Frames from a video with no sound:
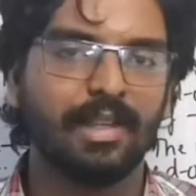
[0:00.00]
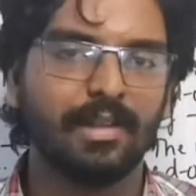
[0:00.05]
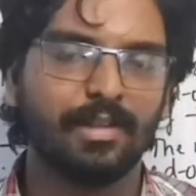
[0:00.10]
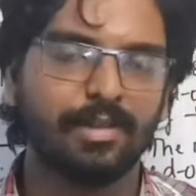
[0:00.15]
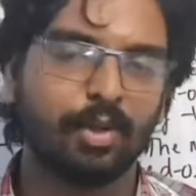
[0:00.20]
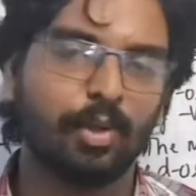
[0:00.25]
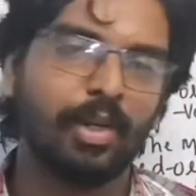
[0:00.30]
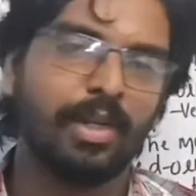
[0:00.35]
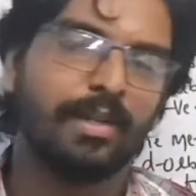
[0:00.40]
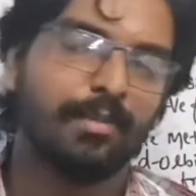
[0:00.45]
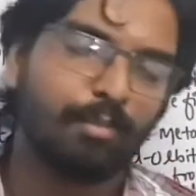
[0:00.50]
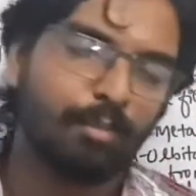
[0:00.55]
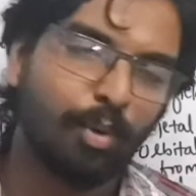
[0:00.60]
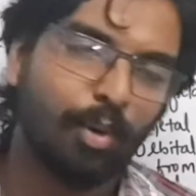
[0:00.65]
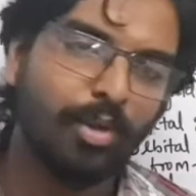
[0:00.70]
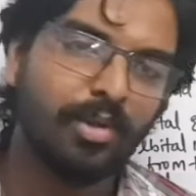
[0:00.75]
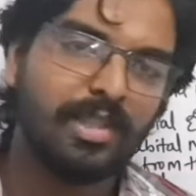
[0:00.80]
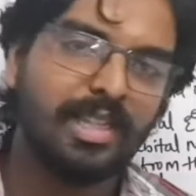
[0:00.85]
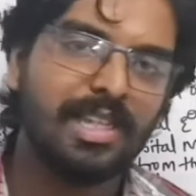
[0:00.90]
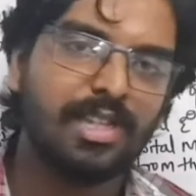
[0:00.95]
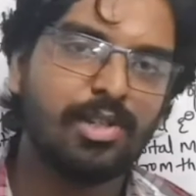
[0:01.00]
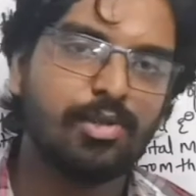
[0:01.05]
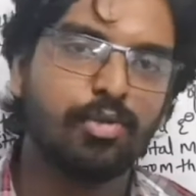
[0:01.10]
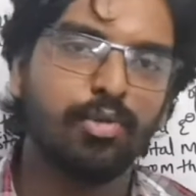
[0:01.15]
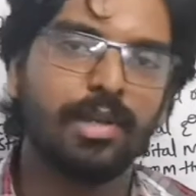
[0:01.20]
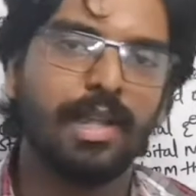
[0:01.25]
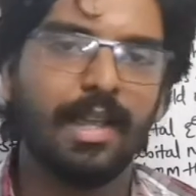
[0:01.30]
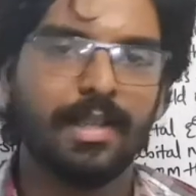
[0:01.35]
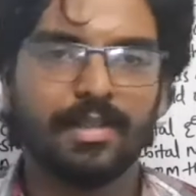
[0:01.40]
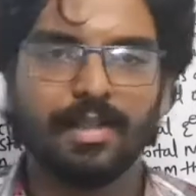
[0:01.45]
So in both these two
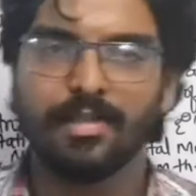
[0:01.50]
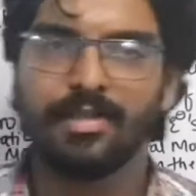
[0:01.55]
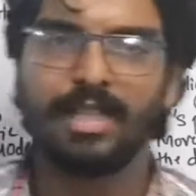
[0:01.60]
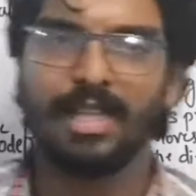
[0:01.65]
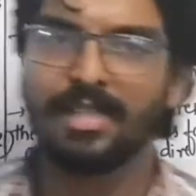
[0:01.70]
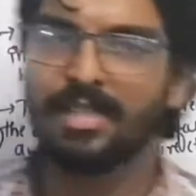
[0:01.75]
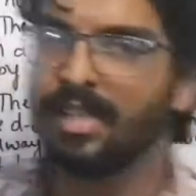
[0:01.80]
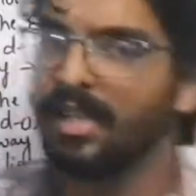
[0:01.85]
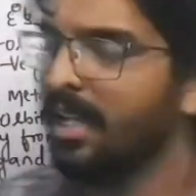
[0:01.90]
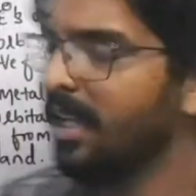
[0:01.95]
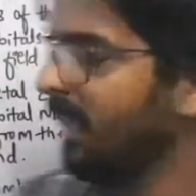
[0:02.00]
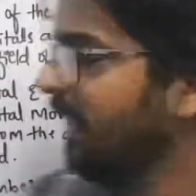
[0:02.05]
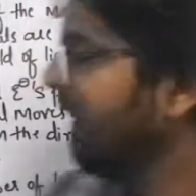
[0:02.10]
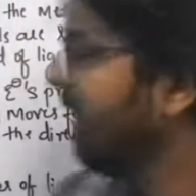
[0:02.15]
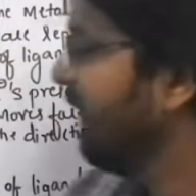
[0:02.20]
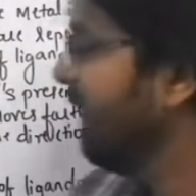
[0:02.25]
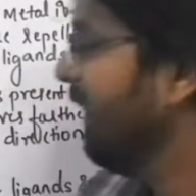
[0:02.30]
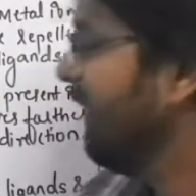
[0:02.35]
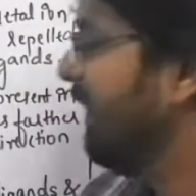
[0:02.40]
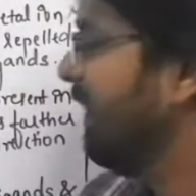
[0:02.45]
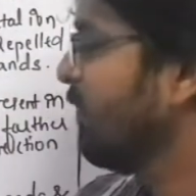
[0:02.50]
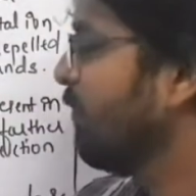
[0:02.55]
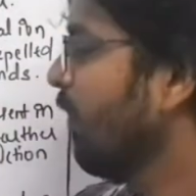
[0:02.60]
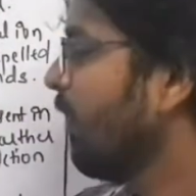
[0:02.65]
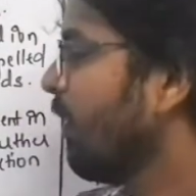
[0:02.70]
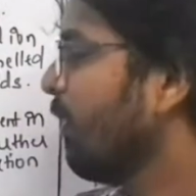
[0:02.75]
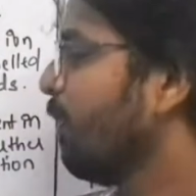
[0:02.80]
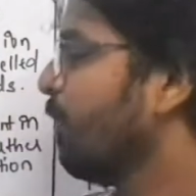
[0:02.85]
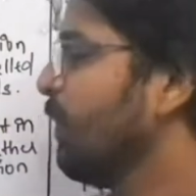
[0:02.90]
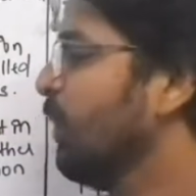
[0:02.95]
cases, yes, it is
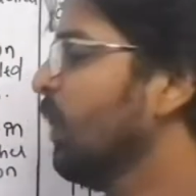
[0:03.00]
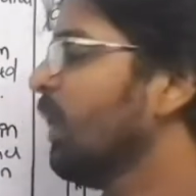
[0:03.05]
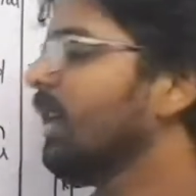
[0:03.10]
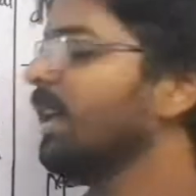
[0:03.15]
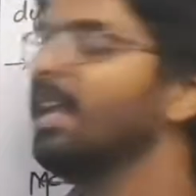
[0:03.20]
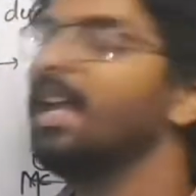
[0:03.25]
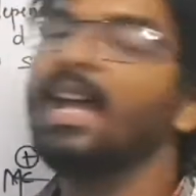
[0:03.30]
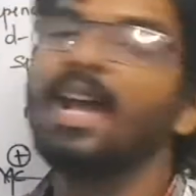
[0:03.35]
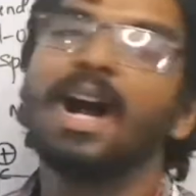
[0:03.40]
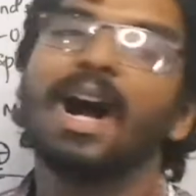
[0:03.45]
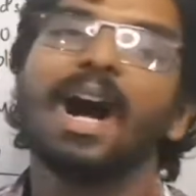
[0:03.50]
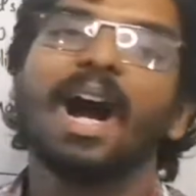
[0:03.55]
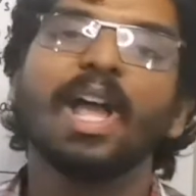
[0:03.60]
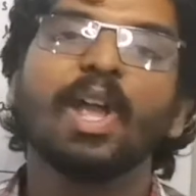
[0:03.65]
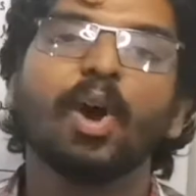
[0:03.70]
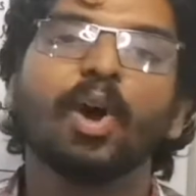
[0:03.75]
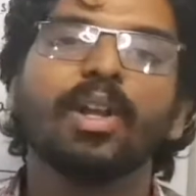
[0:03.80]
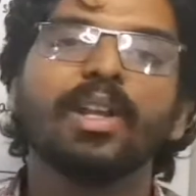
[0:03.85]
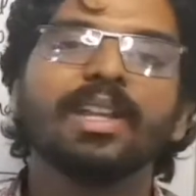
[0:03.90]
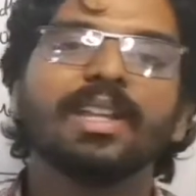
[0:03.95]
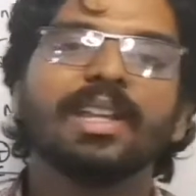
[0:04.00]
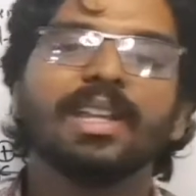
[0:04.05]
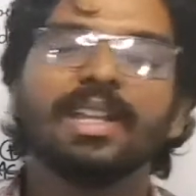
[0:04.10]
what? Purely ionic